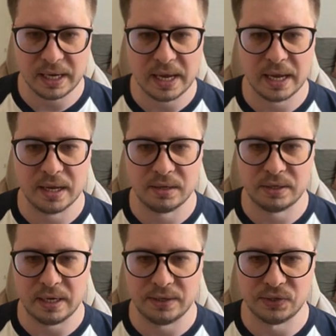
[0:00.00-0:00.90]
and
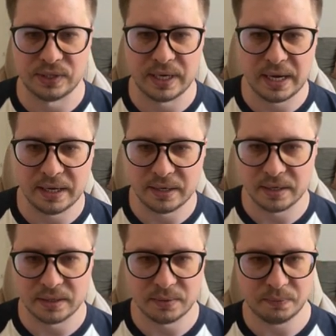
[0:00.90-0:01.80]
I say
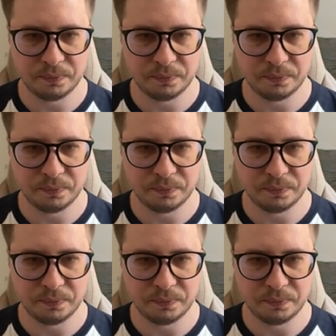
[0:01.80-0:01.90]
that